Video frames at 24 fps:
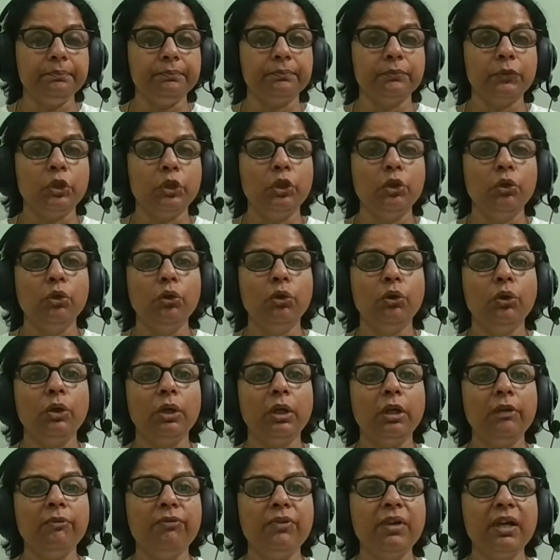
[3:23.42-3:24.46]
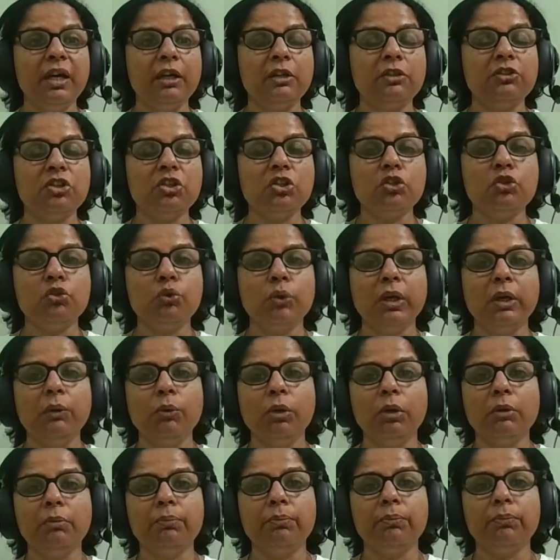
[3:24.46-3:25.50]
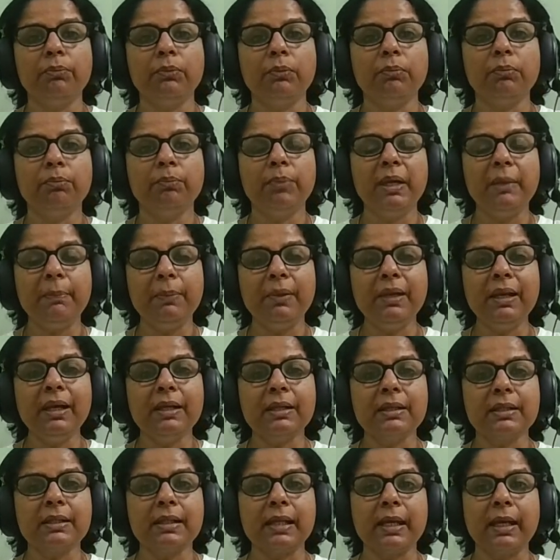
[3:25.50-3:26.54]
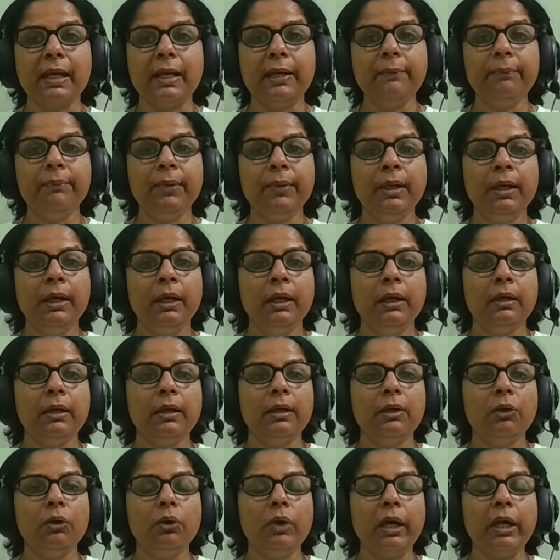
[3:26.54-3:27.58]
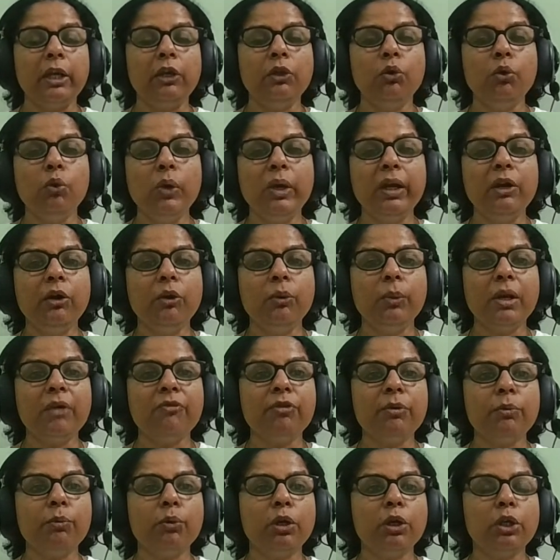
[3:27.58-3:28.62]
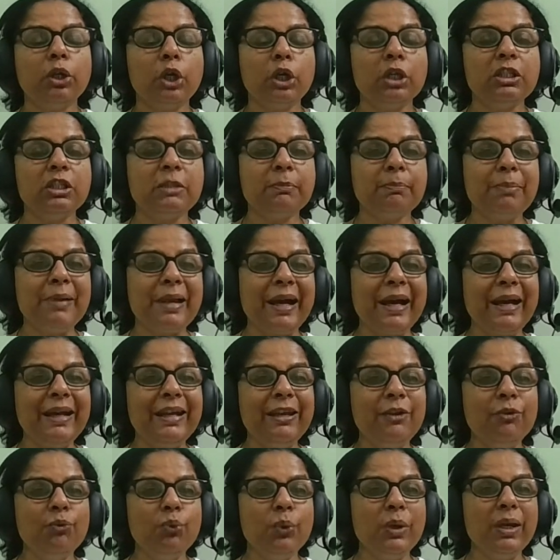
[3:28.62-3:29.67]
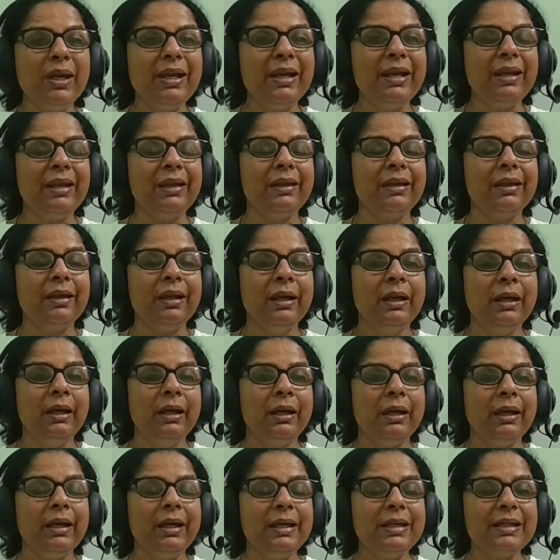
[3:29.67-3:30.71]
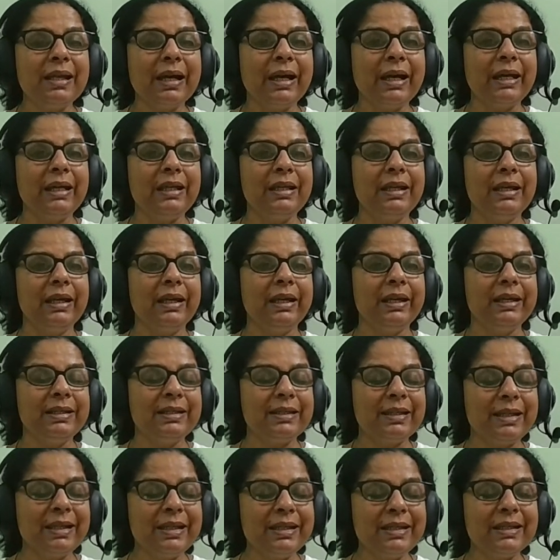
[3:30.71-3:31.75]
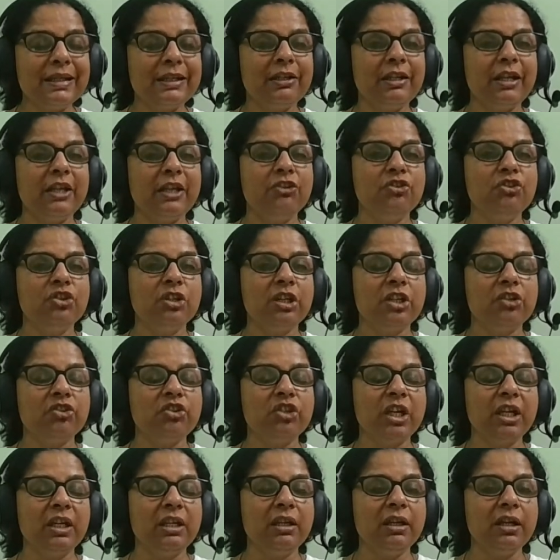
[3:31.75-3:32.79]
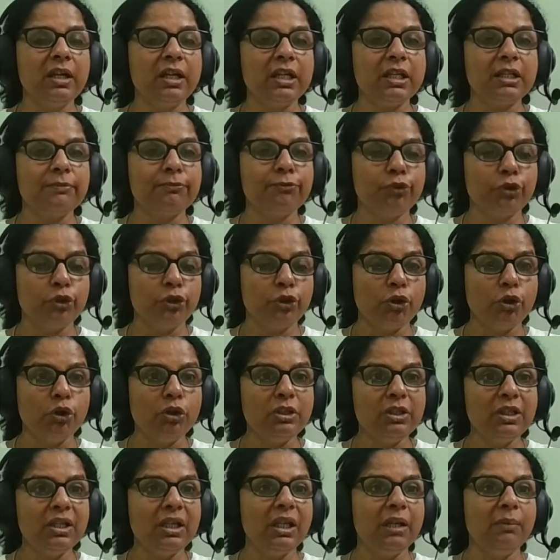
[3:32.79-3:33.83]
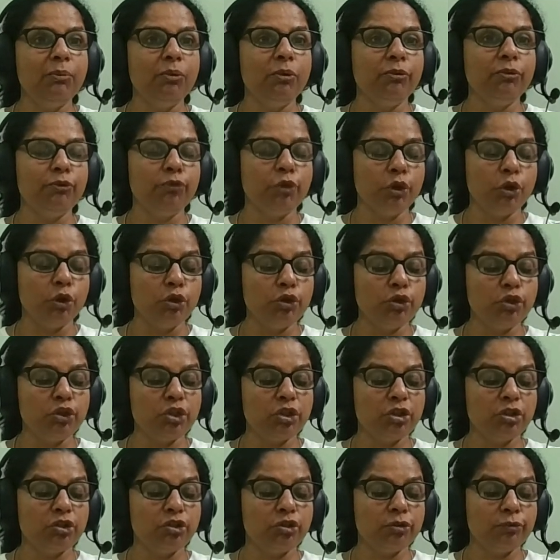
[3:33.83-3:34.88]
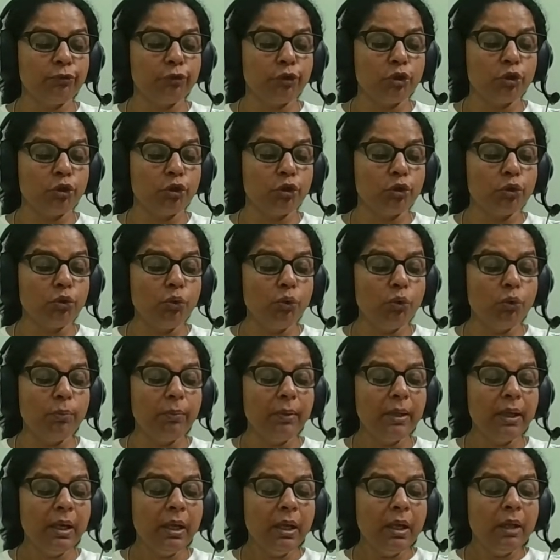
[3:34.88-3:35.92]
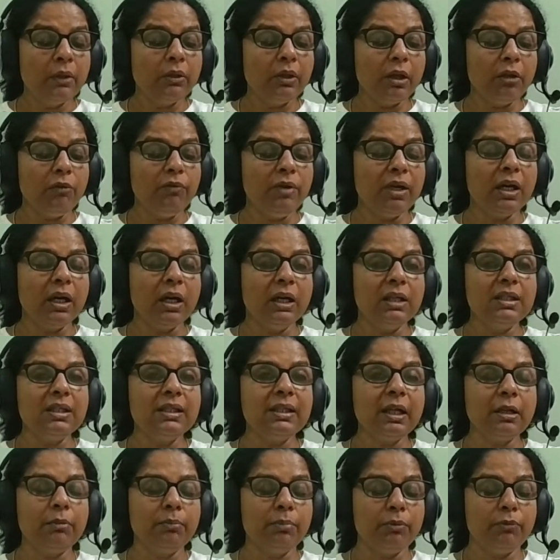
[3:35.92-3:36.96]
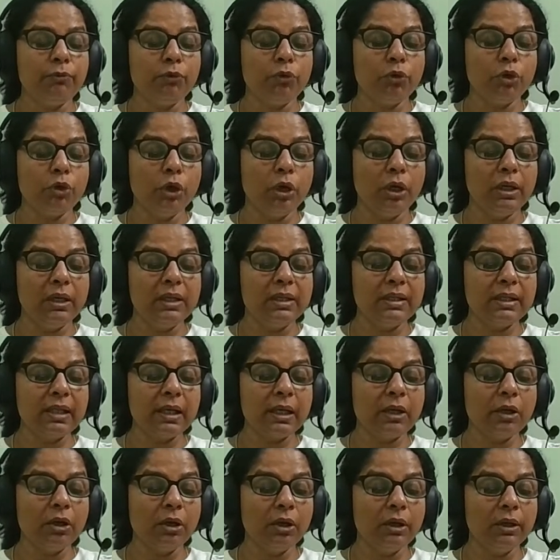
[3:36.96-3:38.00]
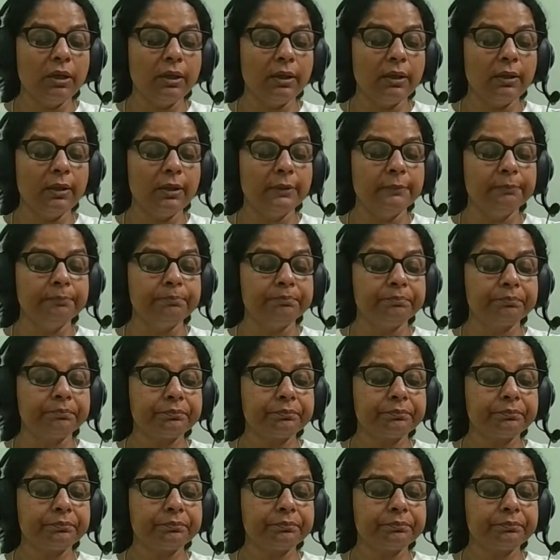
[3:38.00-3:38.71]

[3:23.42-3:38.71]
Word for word: you know if we are just doing what people are saying, you know, and going away from what God's plan and will and His idea and His, his agenda is for your team or for your church or for your group, then we can't stand before God and say, God, um,